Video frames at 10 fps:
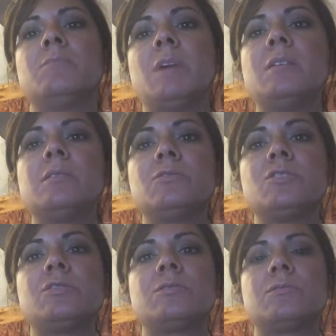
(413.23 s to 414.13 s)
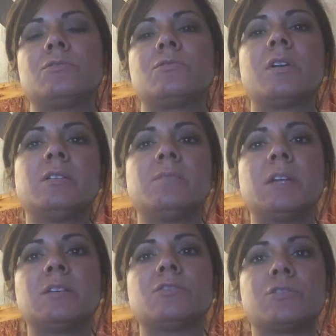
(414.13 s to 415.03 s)
But just try to
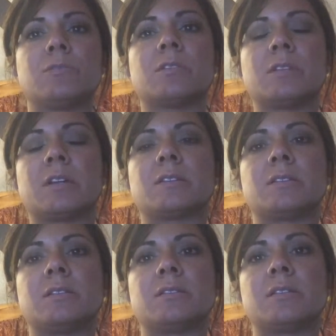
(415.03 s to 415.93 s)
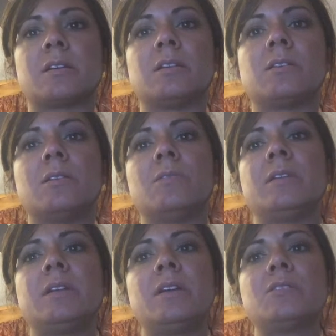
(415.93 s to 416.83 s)
make it short, like I said a second ago,
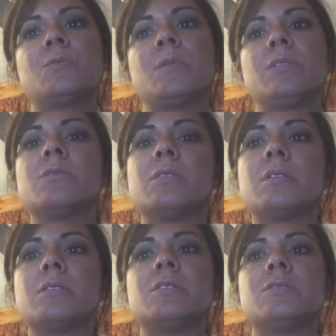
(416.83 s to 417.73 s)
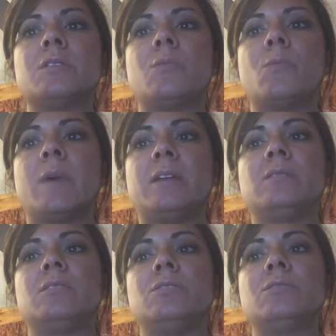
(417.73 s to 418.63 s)
and ask whether there is a way
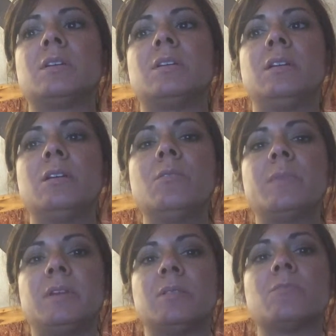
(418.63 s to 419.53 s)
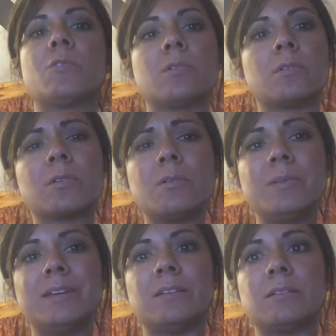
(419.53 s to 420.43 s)
that you can help him or her
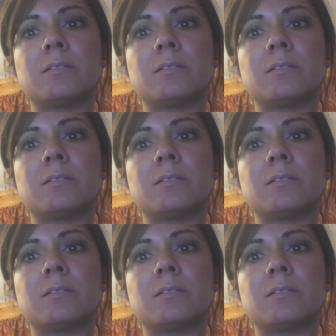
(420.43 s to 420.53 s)
quit.